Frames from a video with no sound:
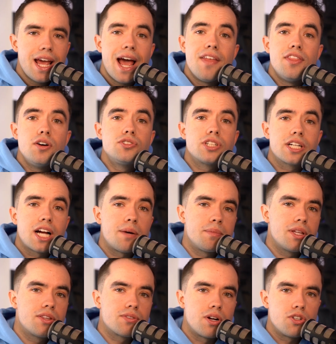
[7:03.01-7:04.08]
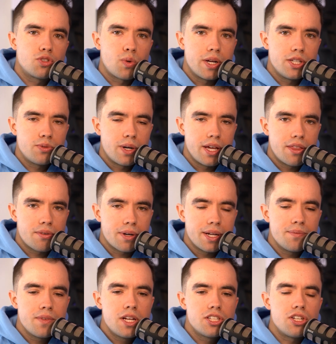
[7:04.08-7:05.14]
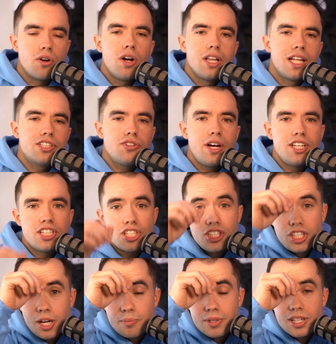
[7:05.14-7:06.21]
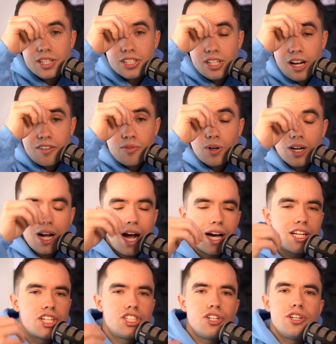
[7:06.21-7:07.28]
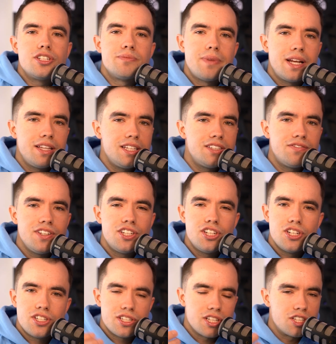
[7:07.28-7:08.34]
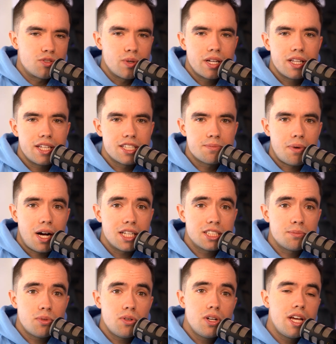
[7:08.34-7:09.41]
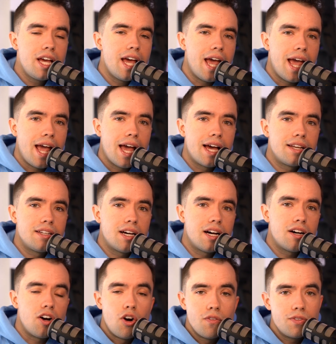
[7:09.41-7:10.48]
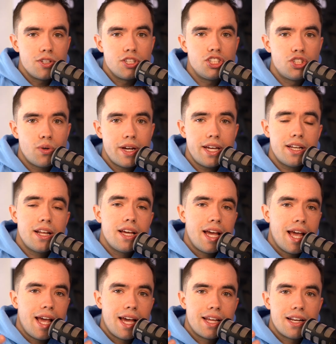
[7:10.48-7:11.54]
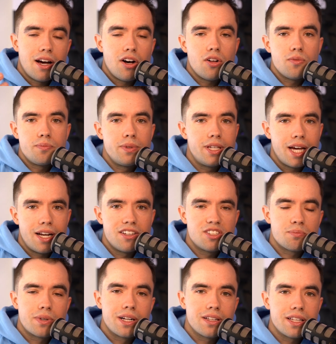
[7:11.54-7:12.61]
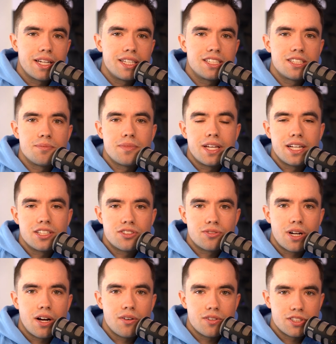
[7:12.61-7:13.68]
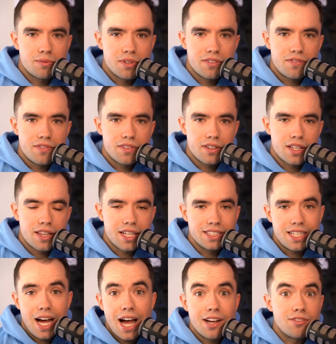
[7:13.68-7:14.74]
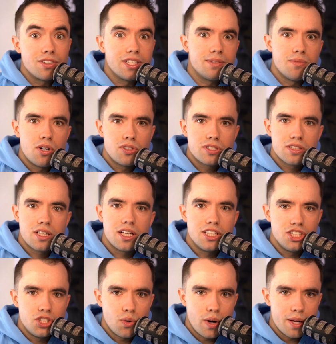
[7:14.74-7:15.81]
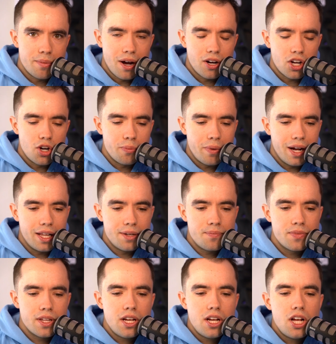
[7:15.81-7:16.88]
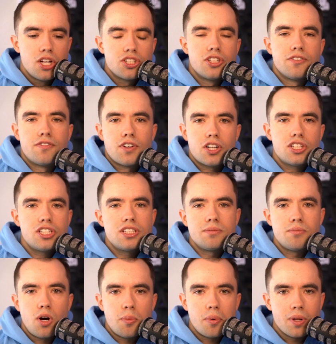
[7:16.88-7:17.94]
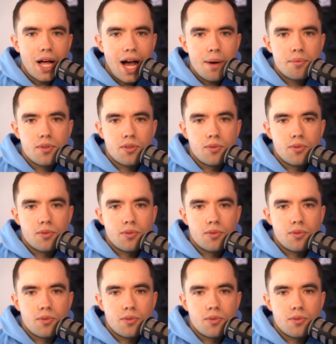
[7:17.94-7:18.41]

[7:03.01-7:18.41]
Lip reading: And those are coming throughout 2023. So let's go ahead and just jump into the software. I'm going to show you as many of these features as quickly as possible and hopefully enjoy it. And I'll be kind of sprinkling in some things throughout some of the things that I really most enjoy about Copilot. So the first is the mobile app.